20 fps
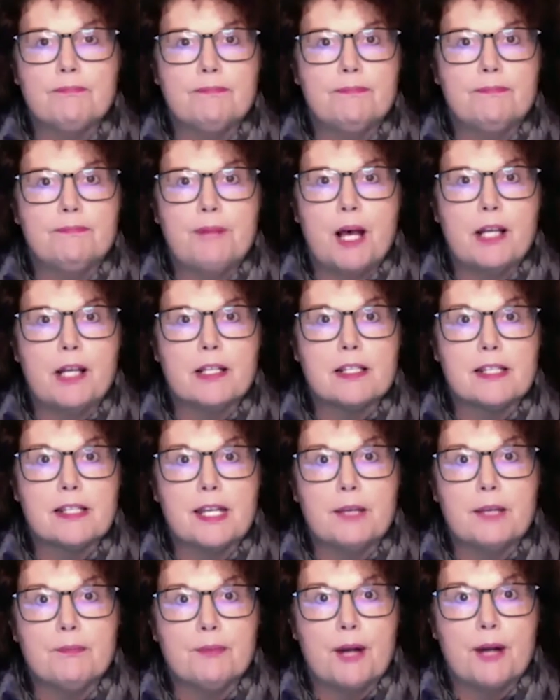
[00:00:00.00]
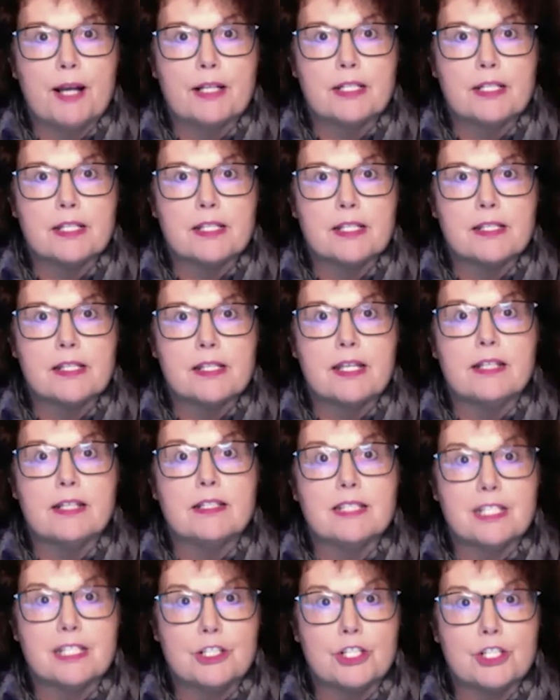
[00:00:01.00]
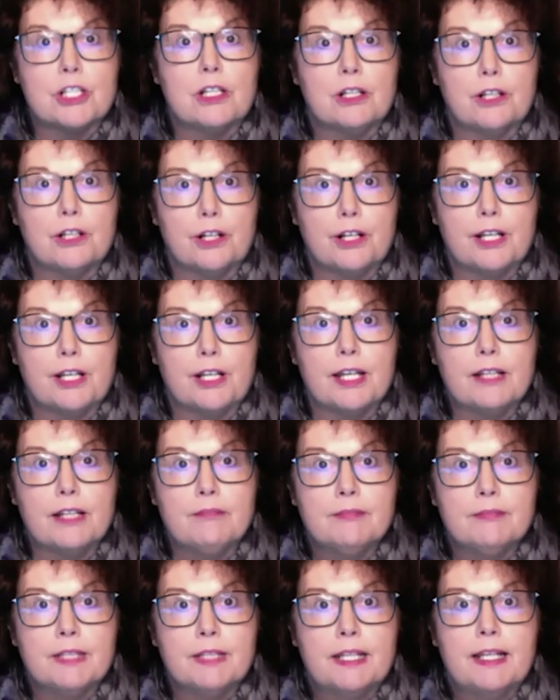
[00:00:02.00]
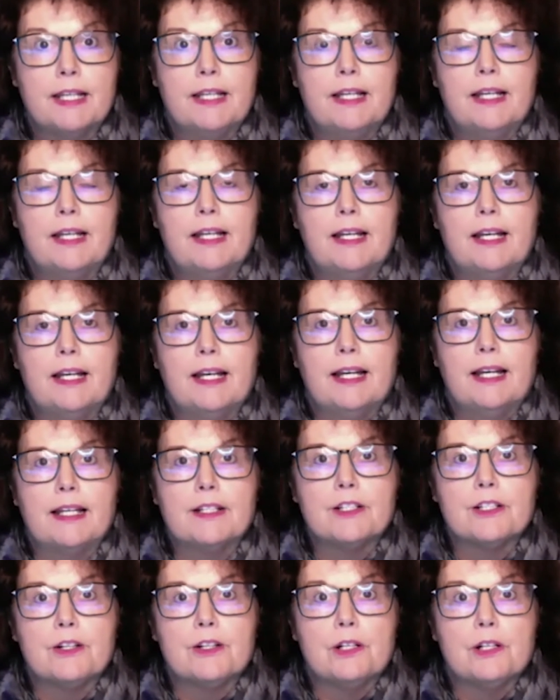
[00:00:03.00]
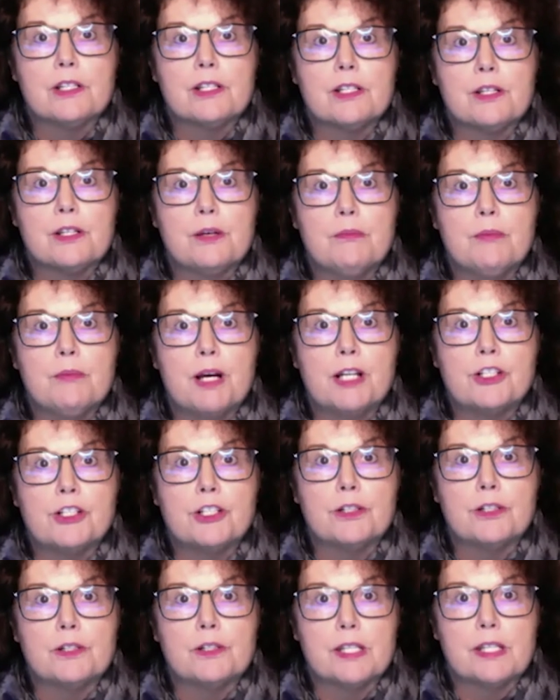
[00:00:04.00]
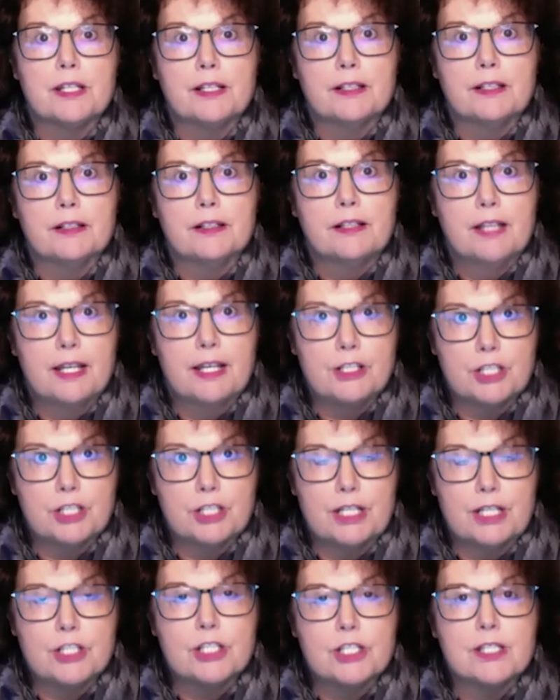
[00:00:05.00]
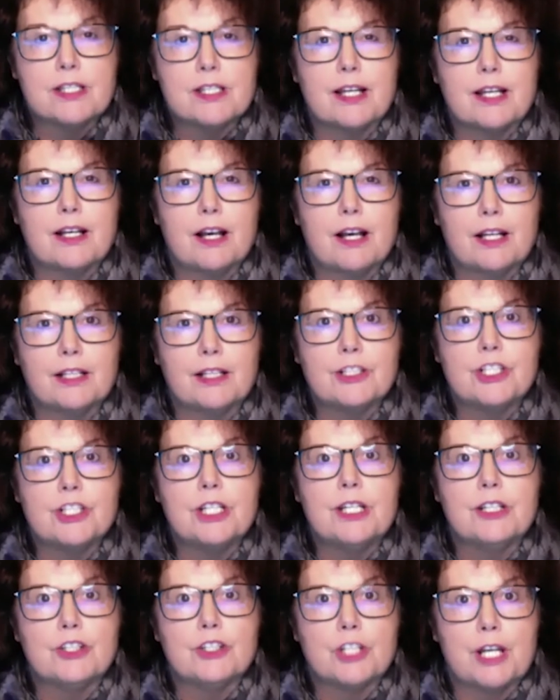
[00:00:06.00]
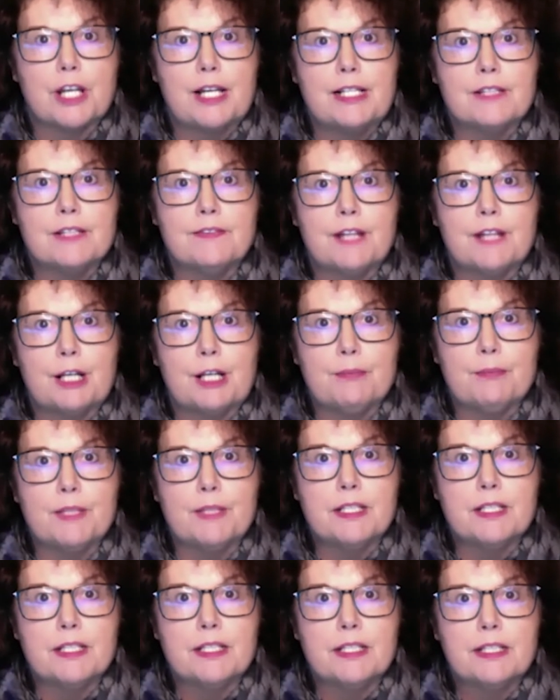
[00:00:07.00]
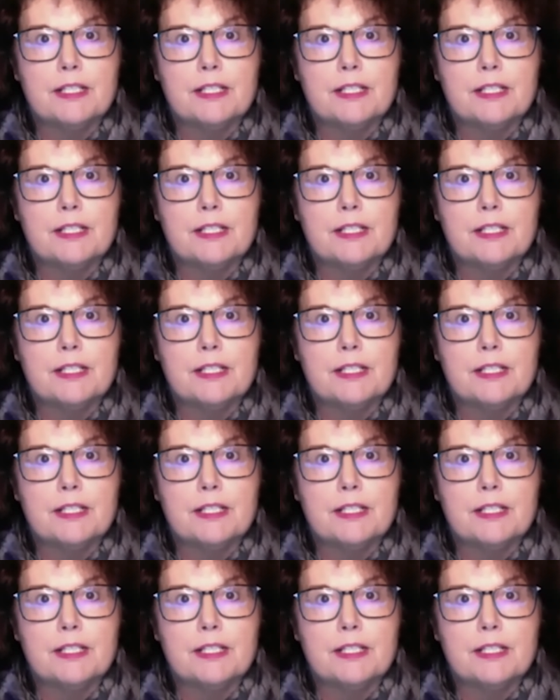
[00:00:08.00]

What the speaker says: policy and practice in digital learning, and also modules in education psychology and child development,